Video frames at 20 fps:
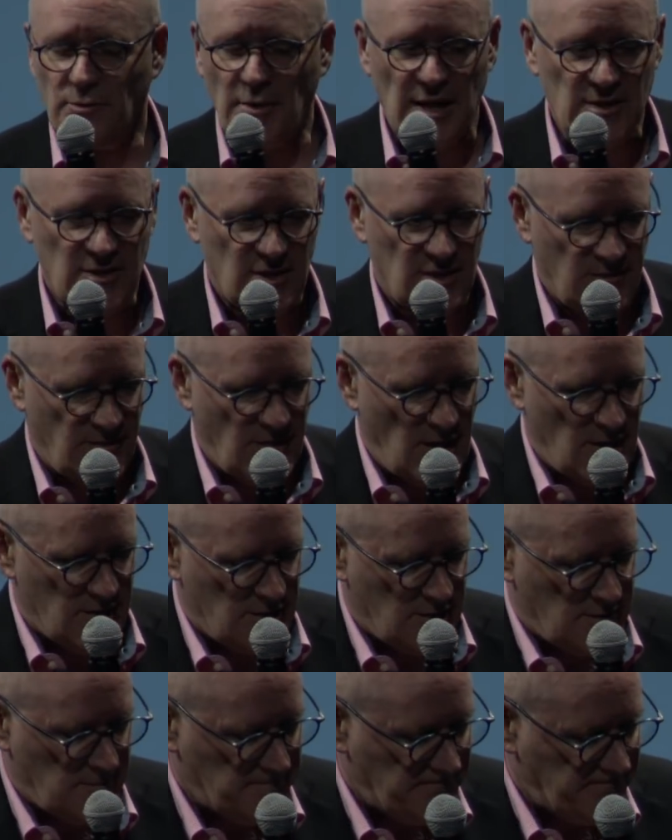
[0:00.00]
the rest of
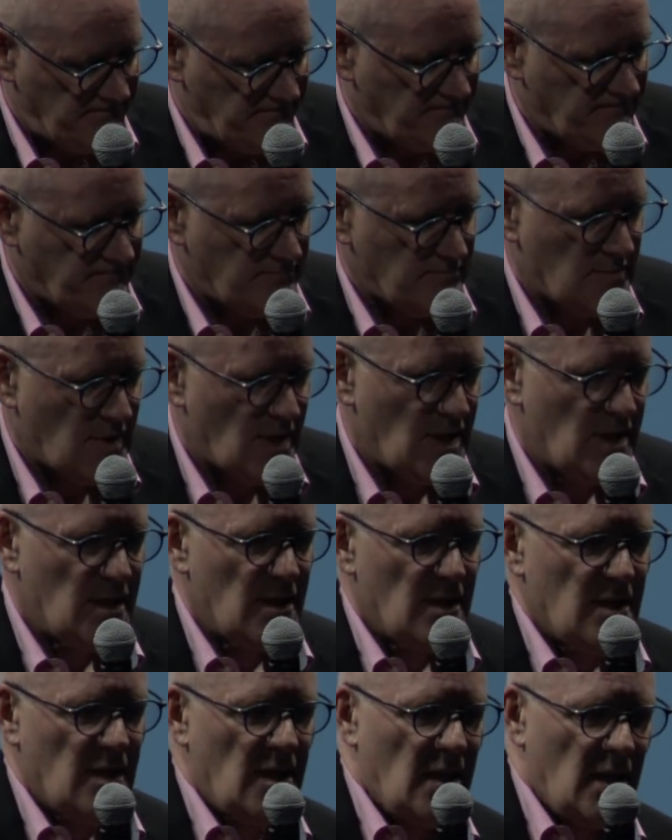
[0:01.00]
us.
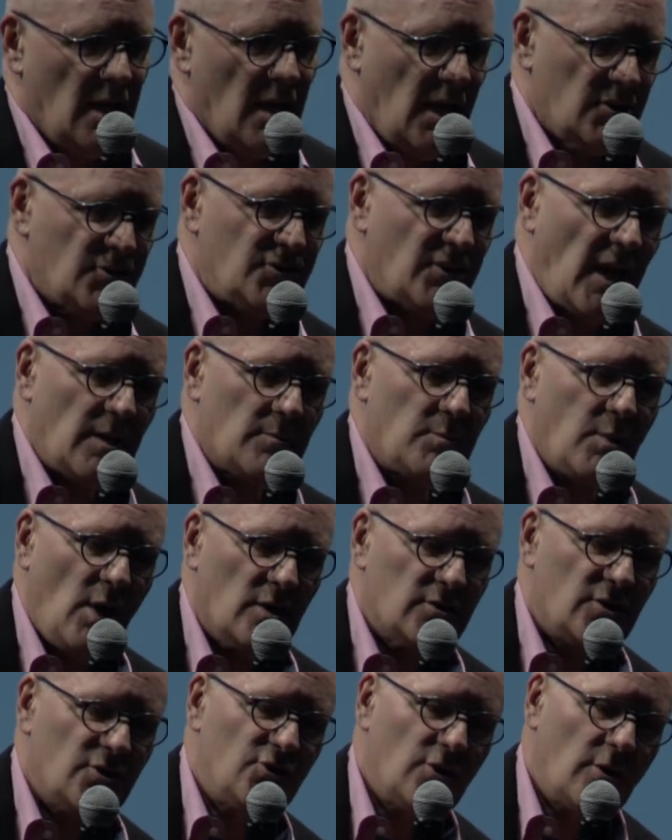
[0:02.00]
As John
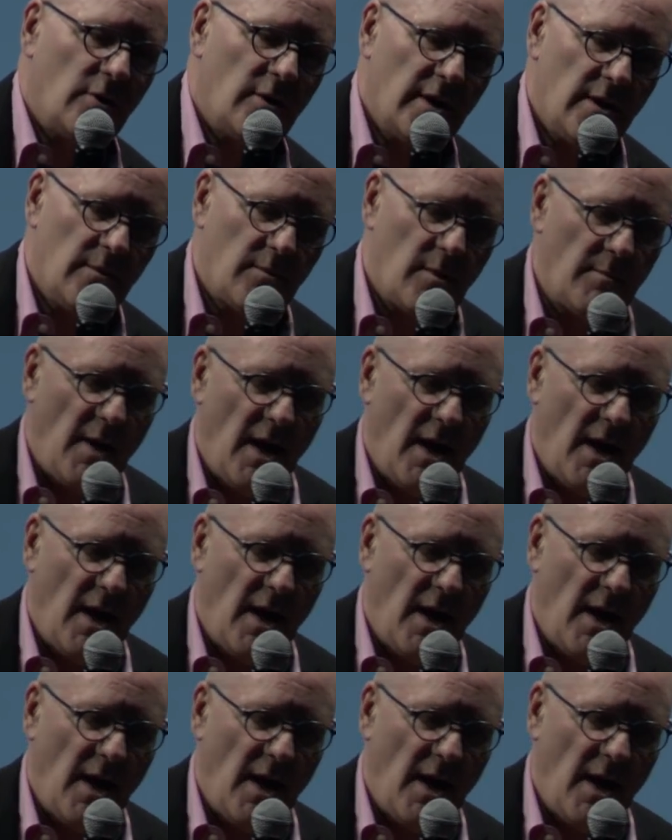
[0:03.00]
Paul DeJoria